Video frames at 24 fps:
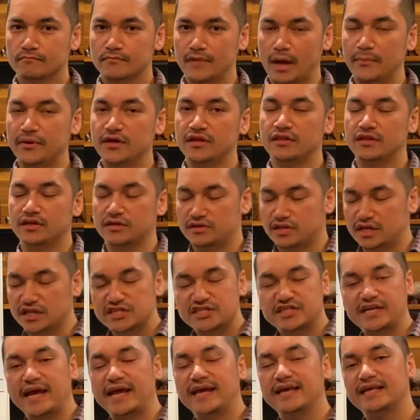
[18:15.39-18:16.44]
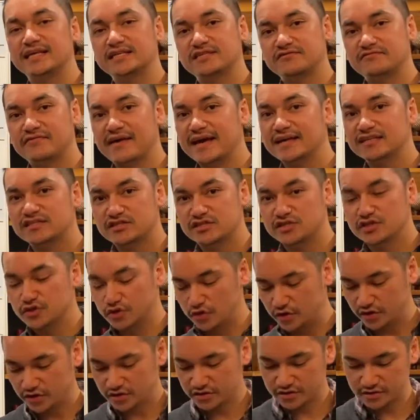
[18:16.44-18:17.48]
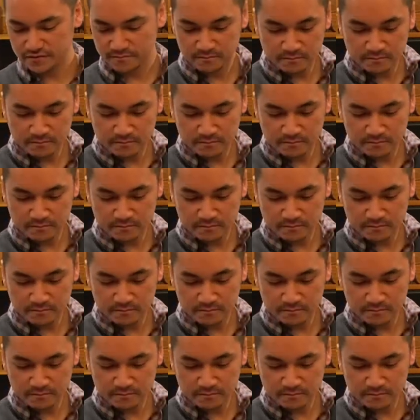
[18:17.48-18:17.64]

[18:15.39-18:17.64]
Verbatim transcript: I mean, the, the shake is fast and short.